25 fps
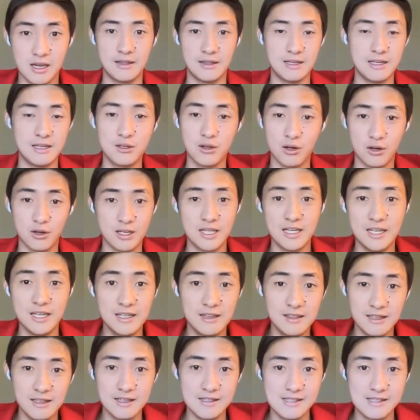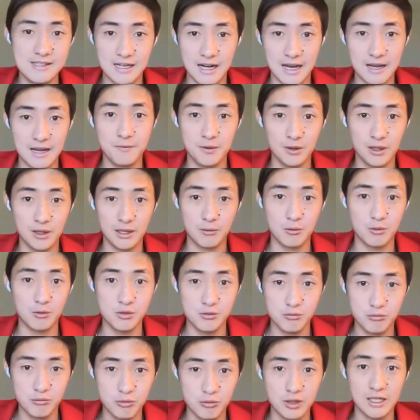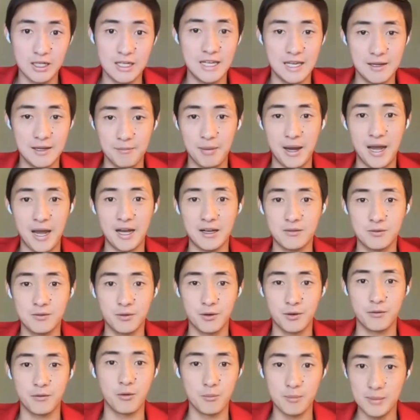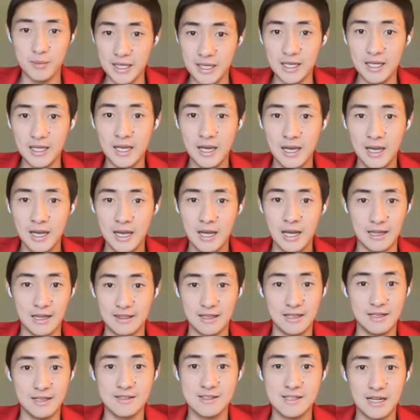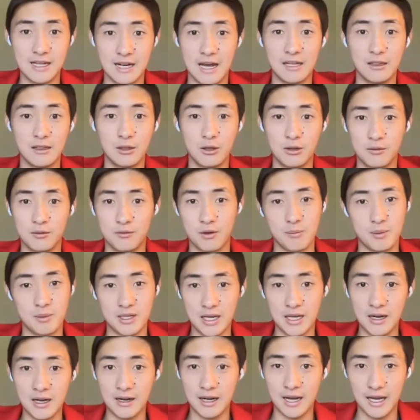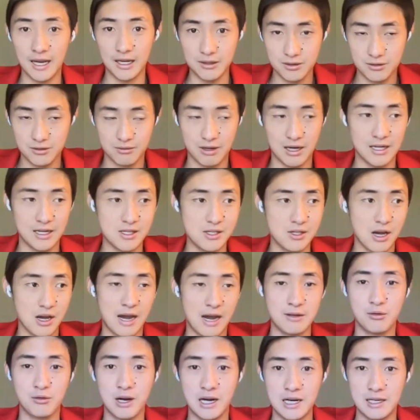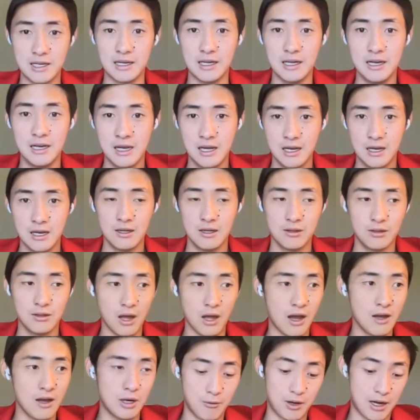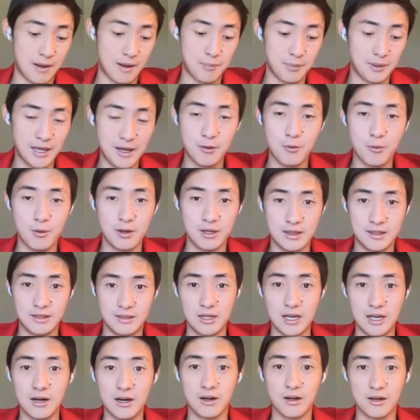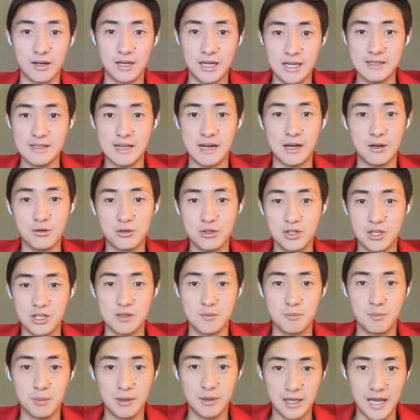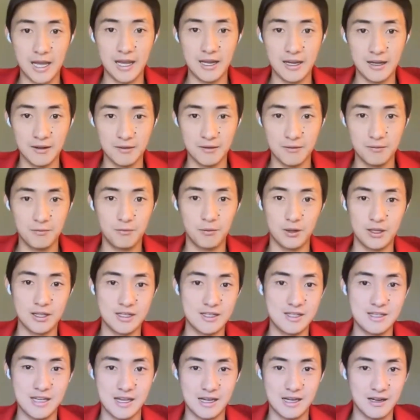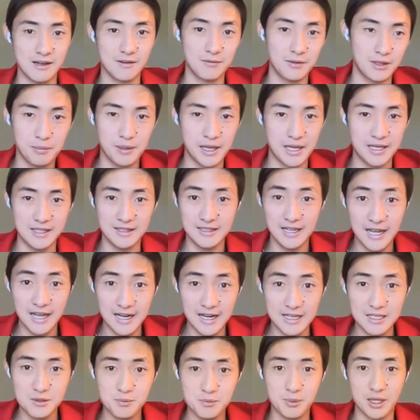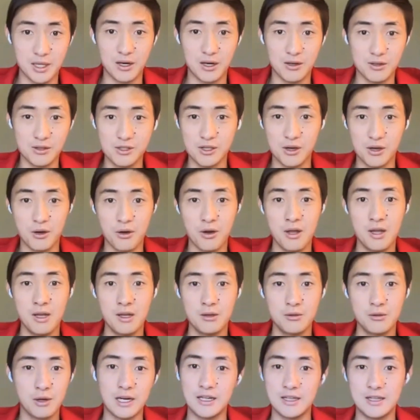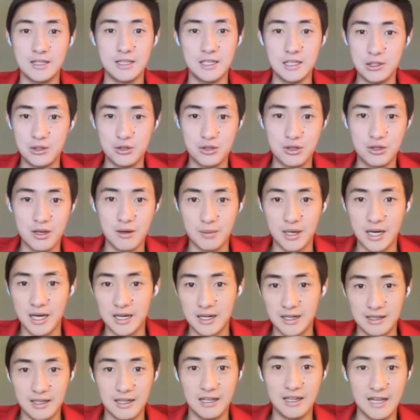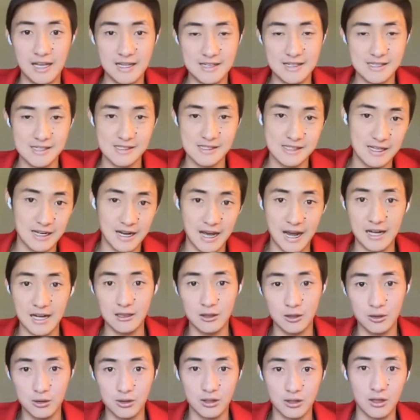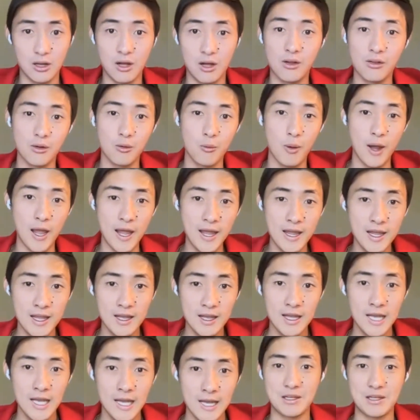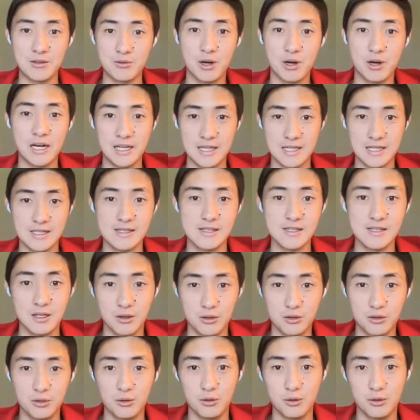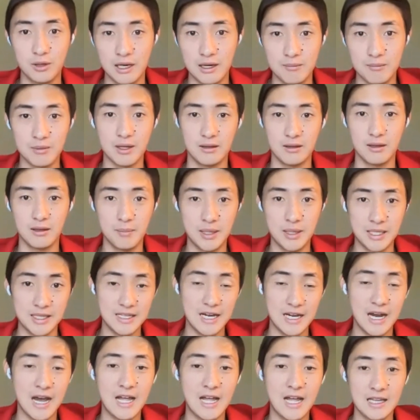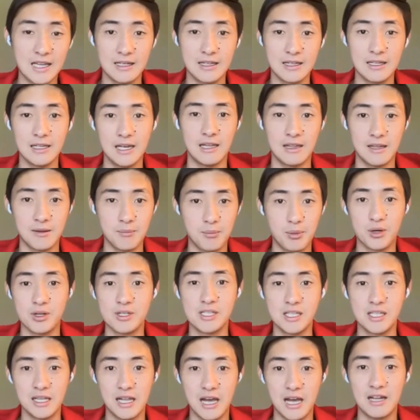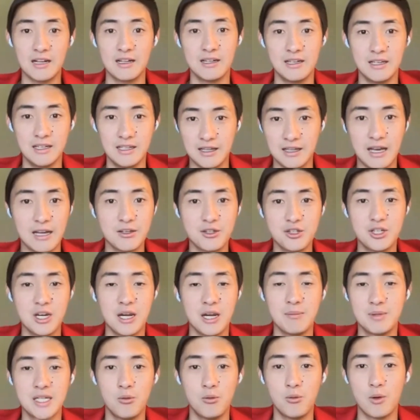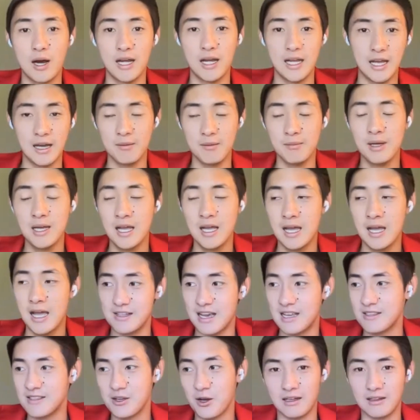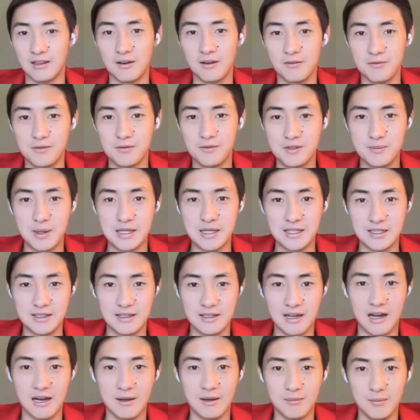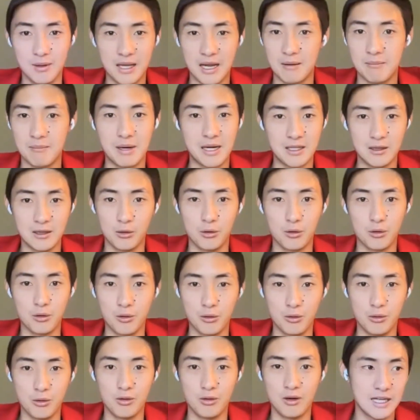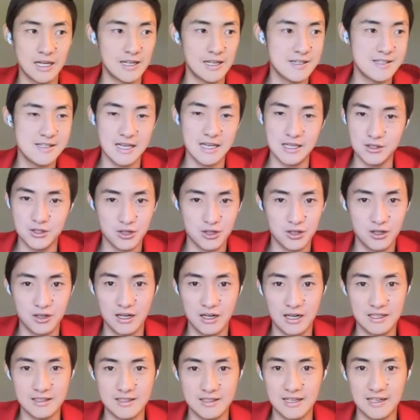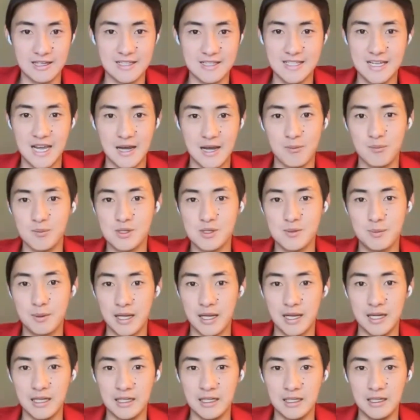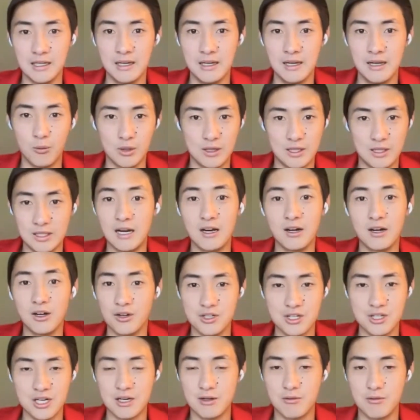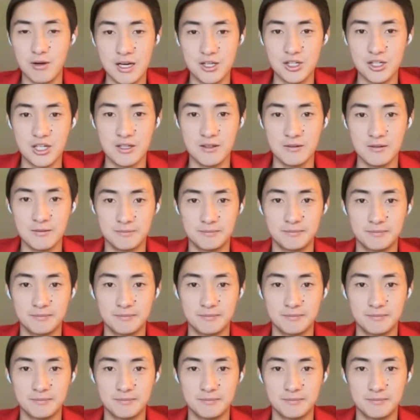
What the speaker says: And these are key things that I feel like was really impactful for me and things that I learned from a young age, right? So I try to not when I play with younger kids, I don't just play for the sake of playing tennis, but also try to teach them kind of the lessons that I learned along the way, then try to instill to them the mentality and the personality that shapes who I am. And so I love spending time at my local tennis center and tennis camps playing with the younger generation.